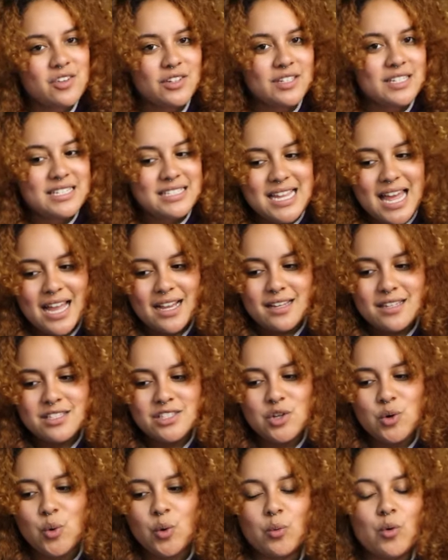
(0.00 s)
on
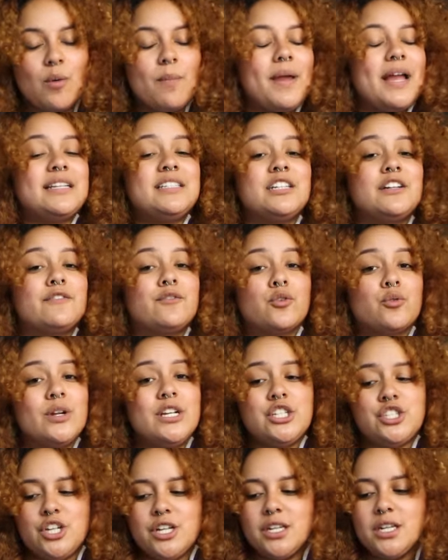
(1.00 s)
sex or romantic
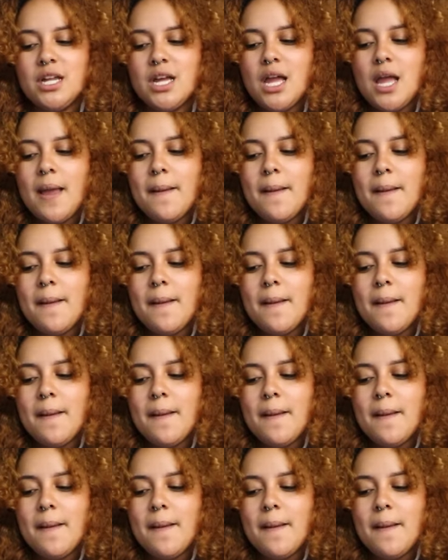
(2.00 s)
fruition,